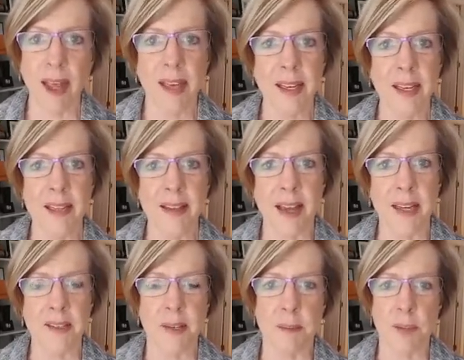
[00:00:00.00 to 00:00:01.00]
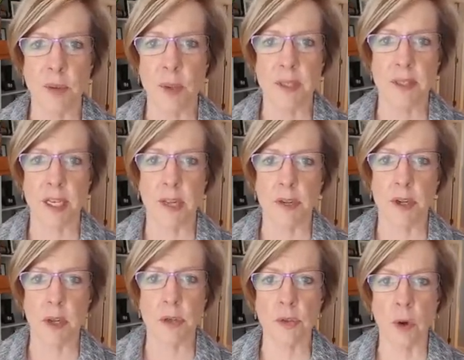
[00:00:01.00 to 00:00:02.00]
And it can take some doing to get the
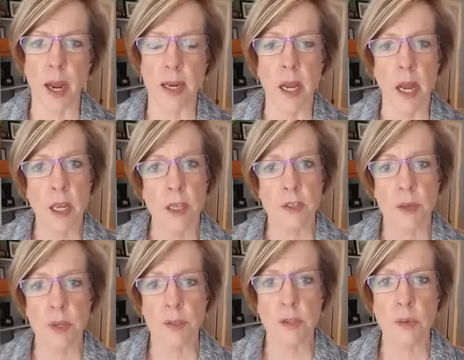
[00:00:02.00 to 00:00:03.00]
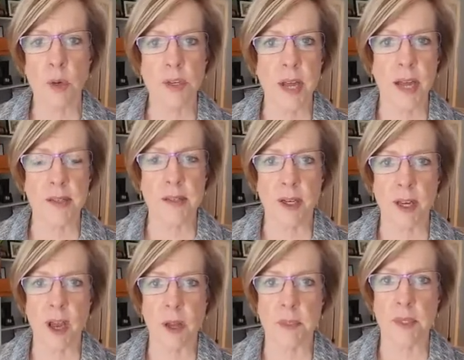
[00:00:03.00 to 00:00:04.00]
dose right. So this is where testing
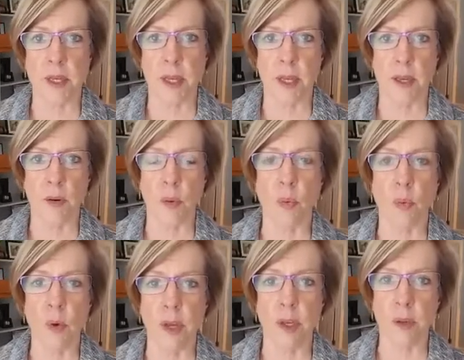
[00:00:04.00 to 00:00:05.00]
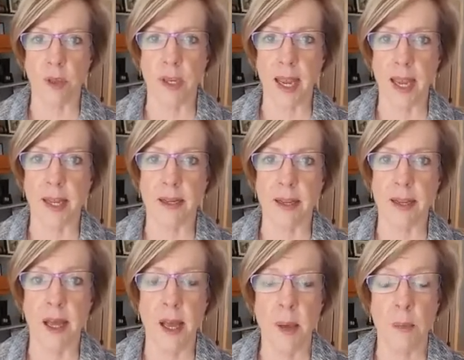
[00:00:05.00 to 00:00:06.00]
comes in really, really
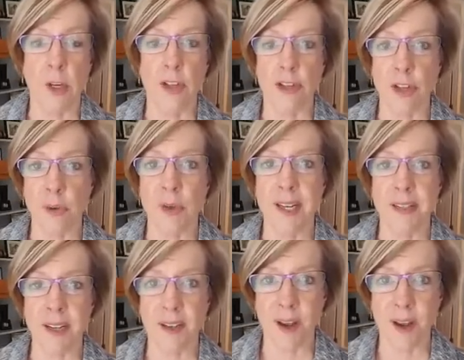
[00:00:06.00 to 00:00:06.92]
handy, because you need to